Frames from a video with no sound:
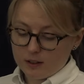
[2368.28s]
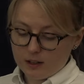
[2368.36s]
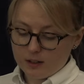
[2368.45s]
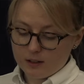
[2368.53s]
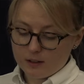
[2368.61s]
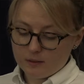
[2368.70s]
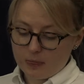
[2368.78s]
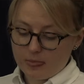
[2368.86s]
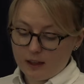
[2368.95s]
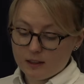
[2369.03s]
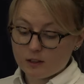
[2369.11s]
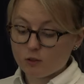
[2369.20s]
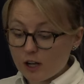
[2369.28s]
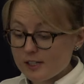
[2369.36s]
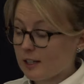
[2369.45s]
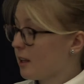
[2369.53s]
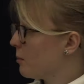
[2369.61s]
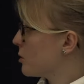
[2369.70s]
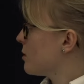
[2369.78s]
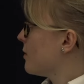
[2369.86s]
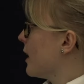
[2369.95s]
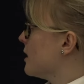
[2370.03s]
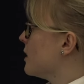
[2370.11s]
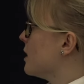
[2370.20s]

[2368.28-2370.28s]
the rising number of head